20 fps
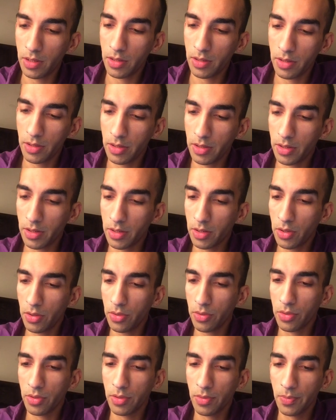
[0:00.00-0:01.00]
Here it
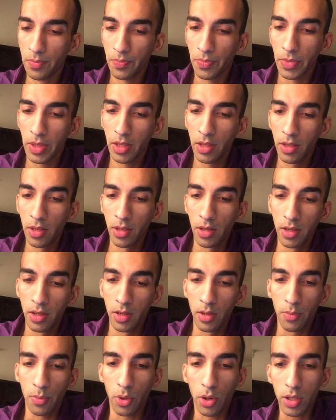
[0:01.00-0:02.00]
goes.
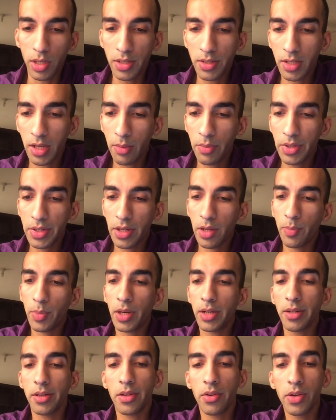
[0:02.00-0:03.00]
Paul and Sammy take
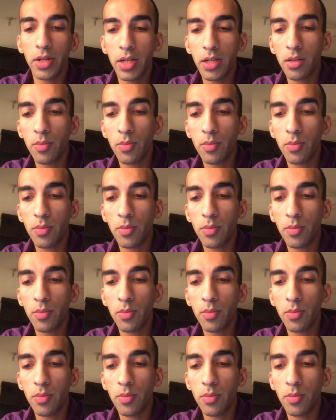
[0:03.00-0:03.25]
part in the race.